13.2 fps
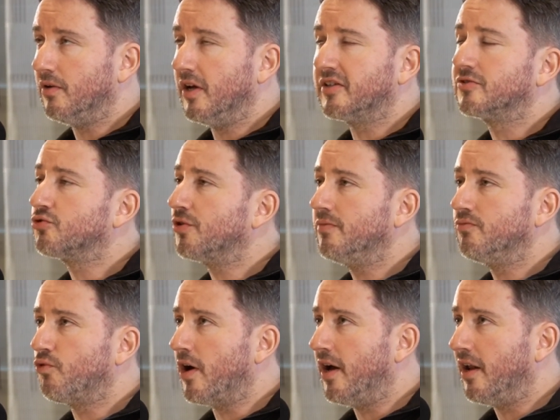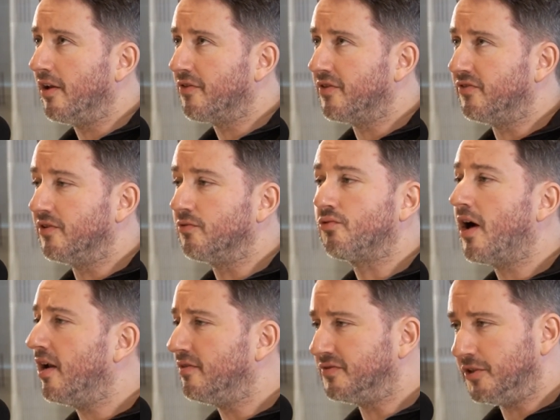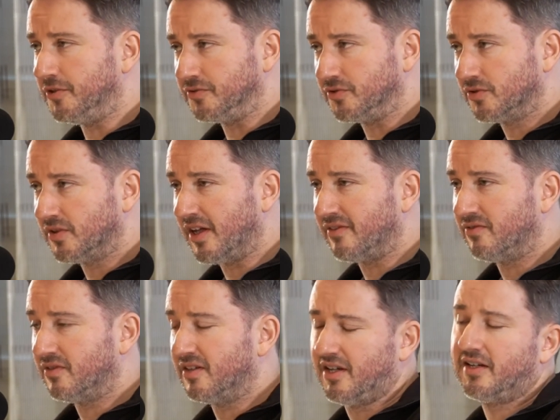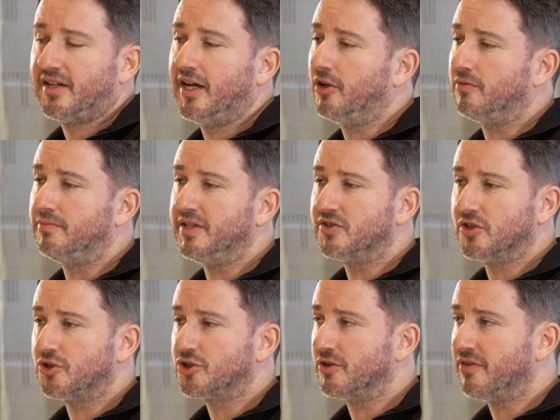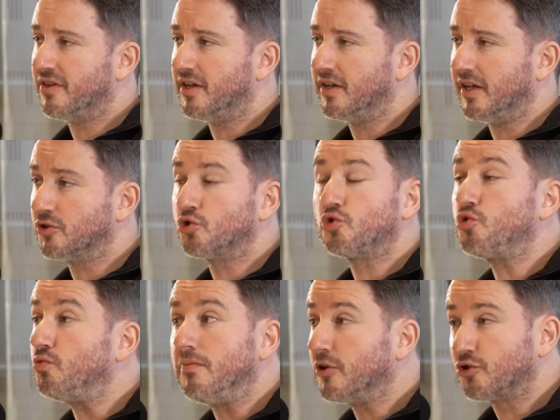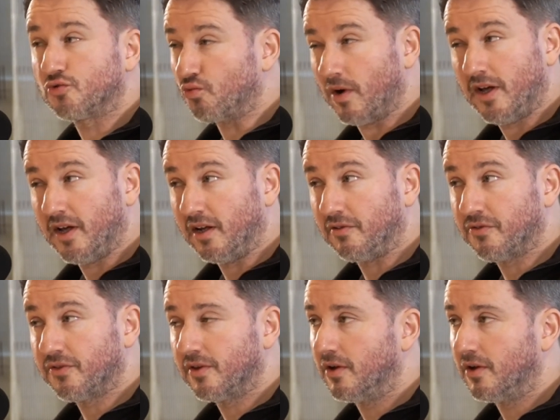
extreme wealth is irrelevant, that there cannot be such a thing as too much wealth.